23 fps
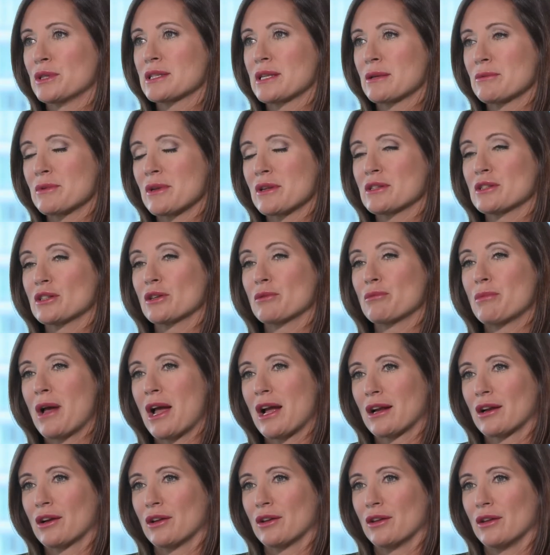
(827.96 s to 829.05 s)
sometimes look
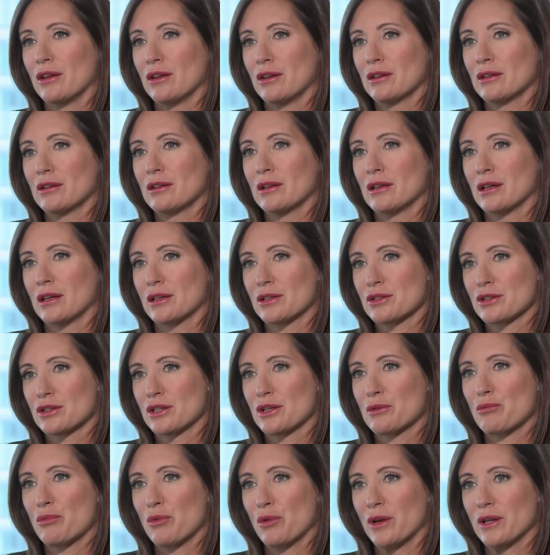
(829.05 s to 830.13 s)
back on uh,
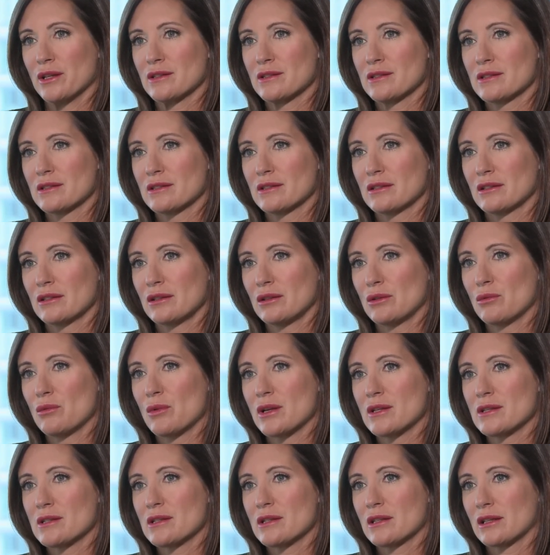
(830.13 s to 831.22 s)
turning points.
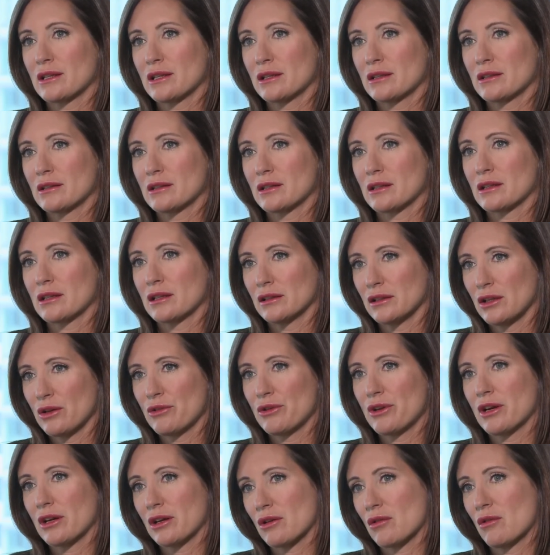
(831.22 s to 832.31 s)
Was the, the
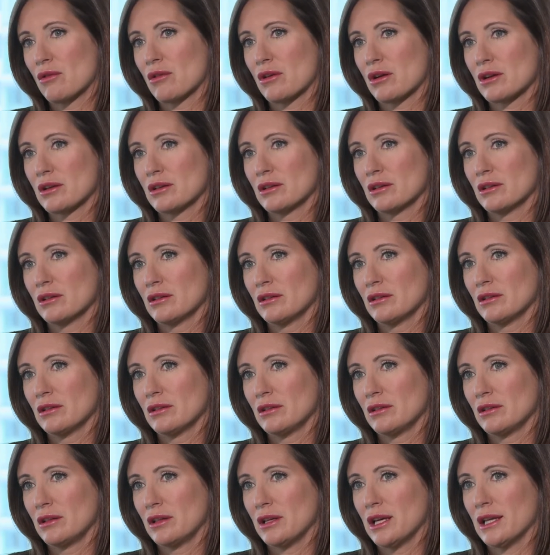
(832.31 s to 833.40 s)
Kelowna Accord
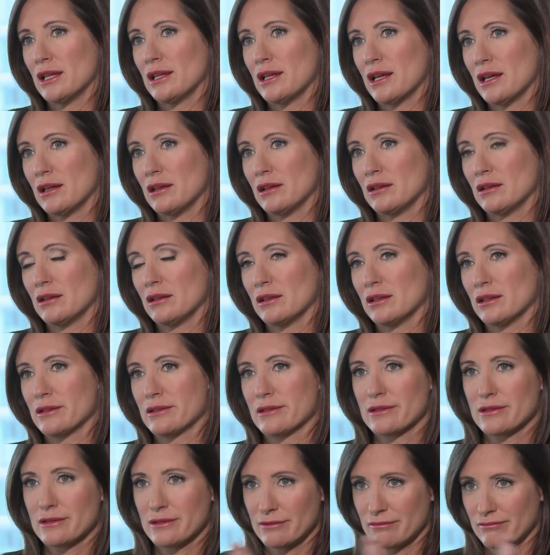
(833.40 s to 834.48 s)
and then
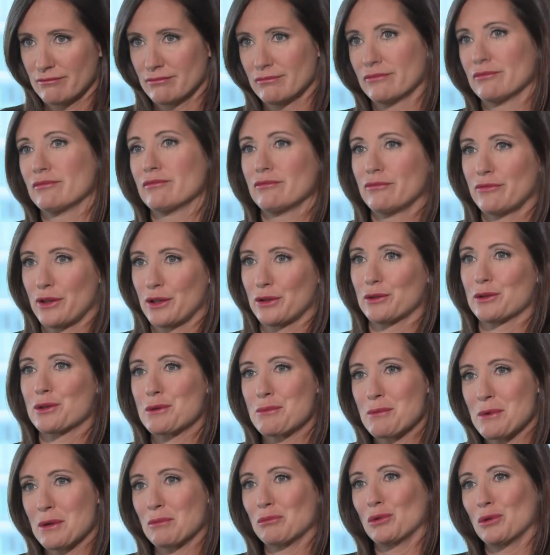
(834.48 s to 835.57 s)
its failure to
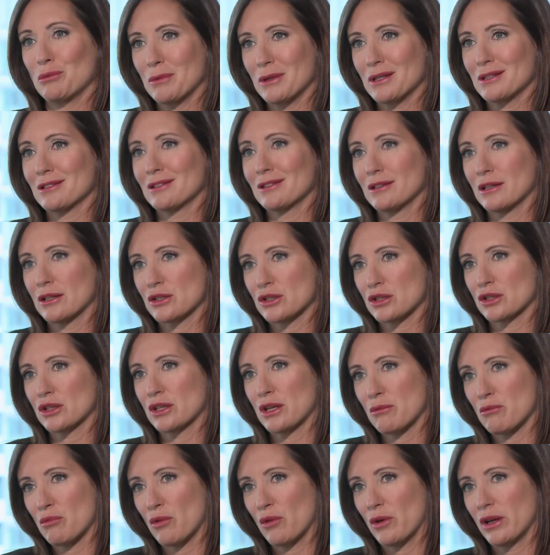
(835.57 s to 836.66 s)
be implemented a
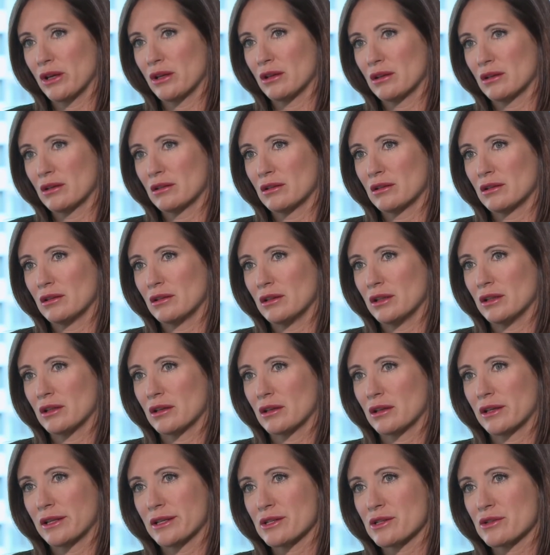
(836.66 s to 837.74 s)
turning point in
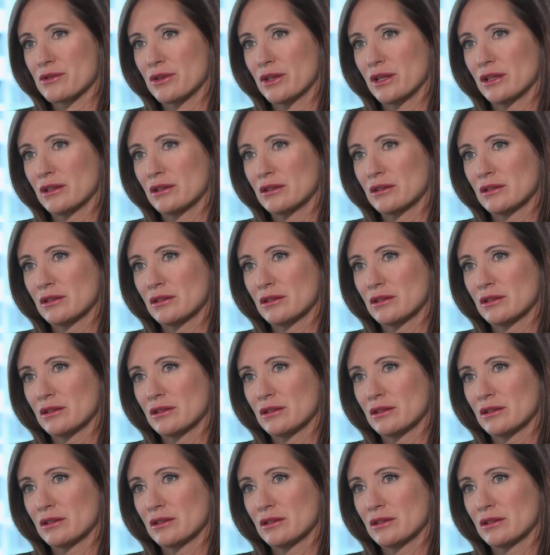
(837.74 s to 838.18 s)
our history?